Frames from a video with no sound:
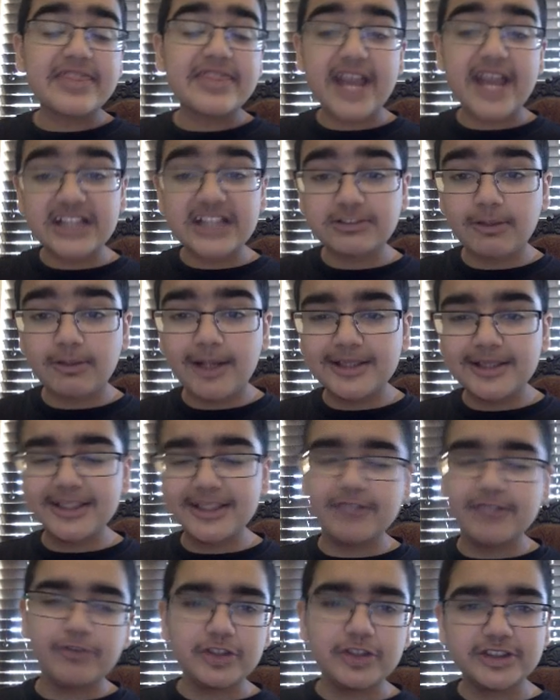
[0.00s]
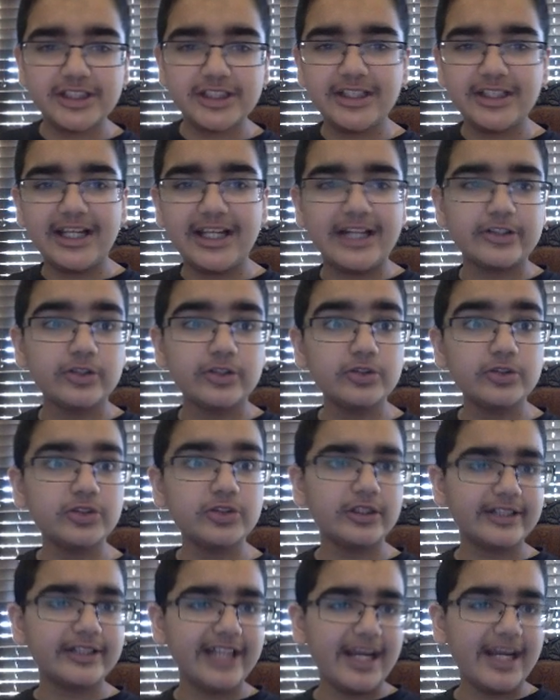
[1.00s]
Thanks for watching. Unfortunately, I had to lose
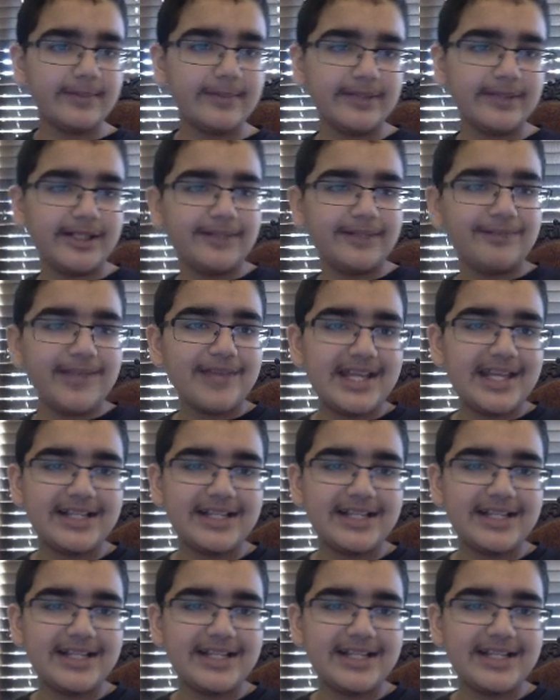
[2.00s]
on camera.